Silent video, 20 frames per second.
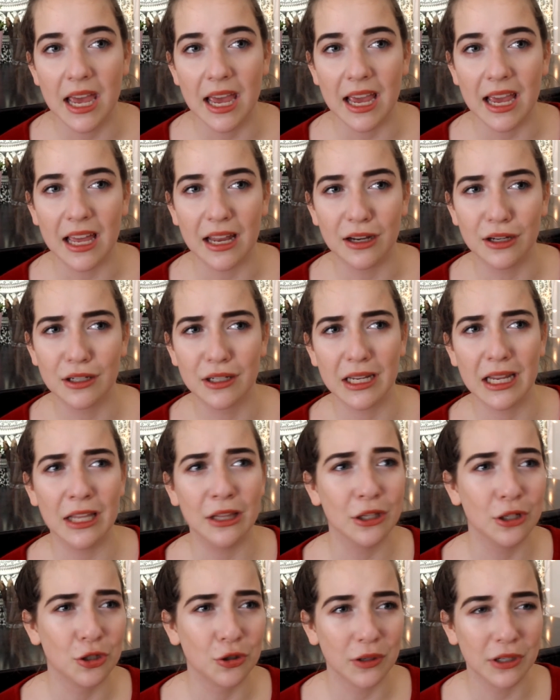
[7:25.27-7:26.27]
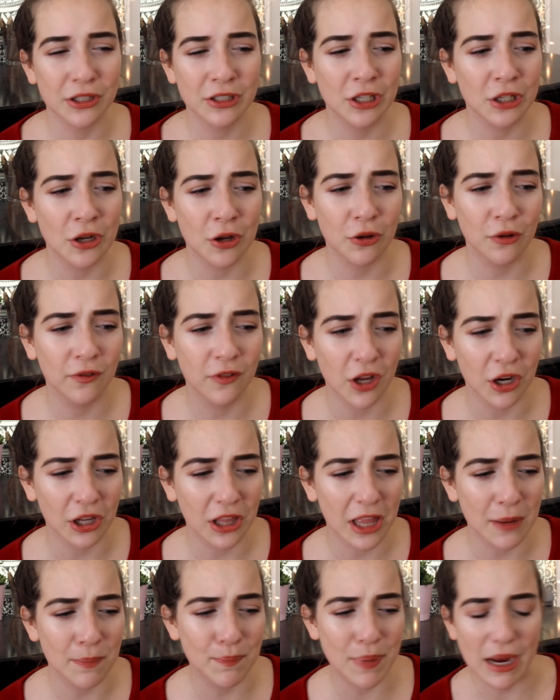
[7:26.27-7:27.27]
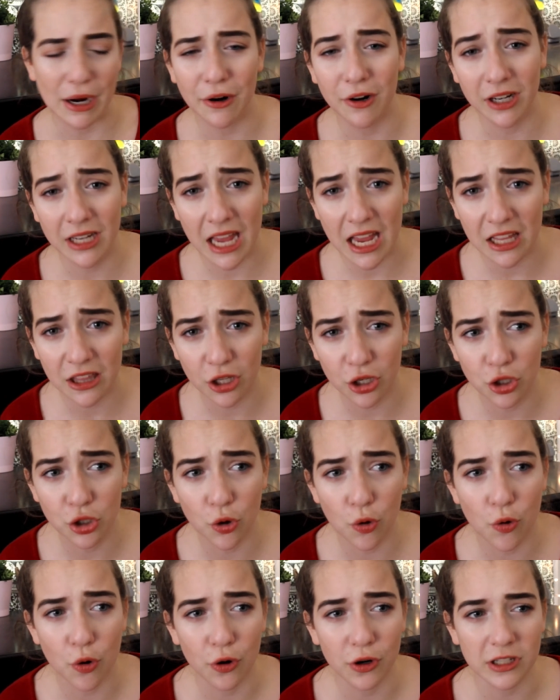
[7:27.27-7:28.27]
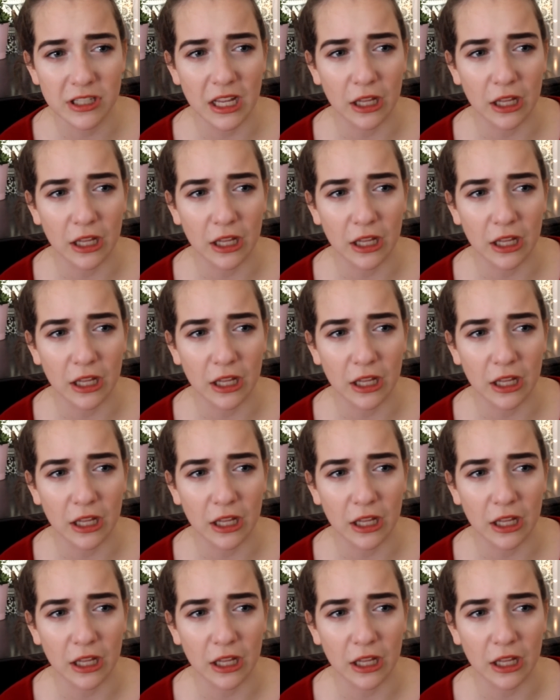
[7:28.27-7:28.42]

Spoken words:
and in the drills, you know, you've got to like barricade the doors,